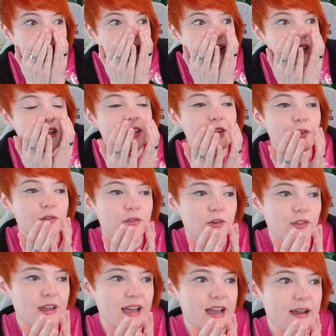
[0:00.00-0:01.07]
Thank you
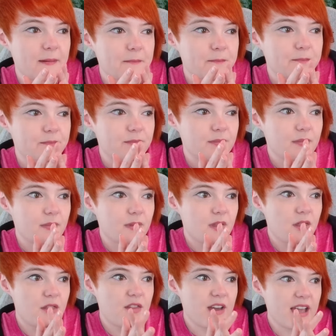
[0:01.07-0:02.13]
for that.
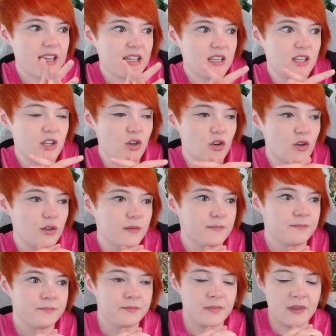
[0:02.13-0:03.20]
Thank you.
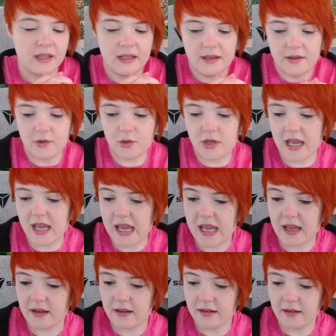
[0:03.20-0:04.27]

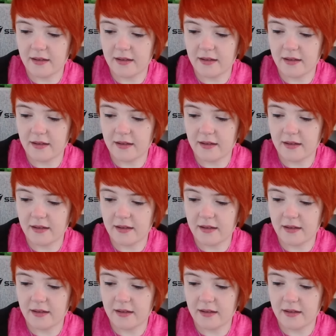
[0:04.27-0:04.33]
Okay.